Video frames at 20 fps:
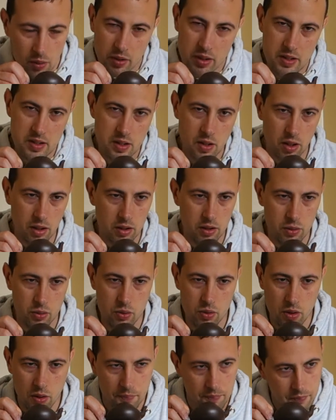it's not
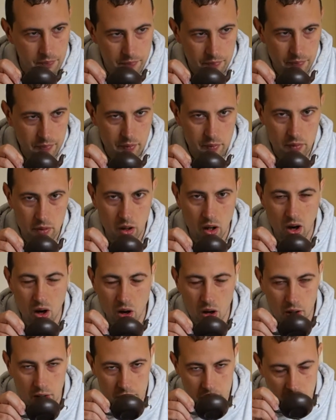too
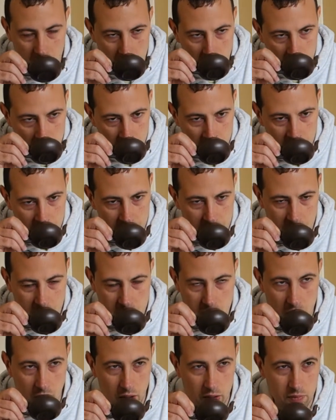harsh, it's
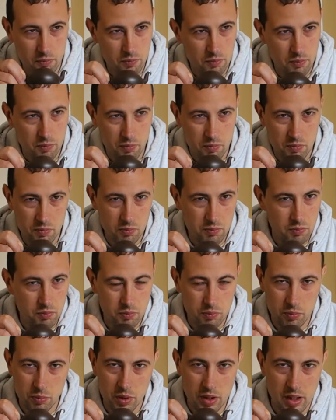not
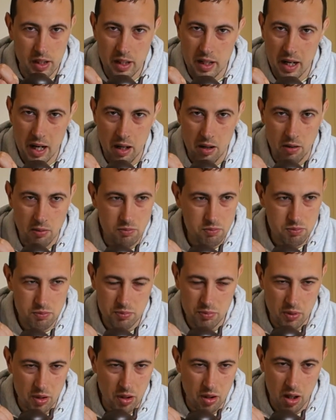really up
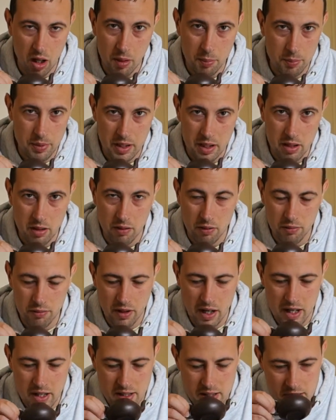in your
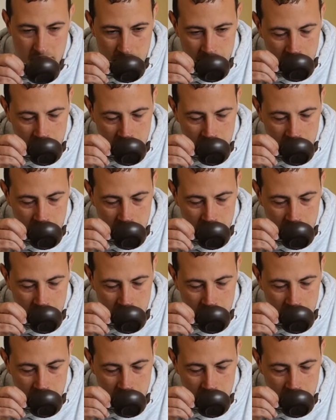face.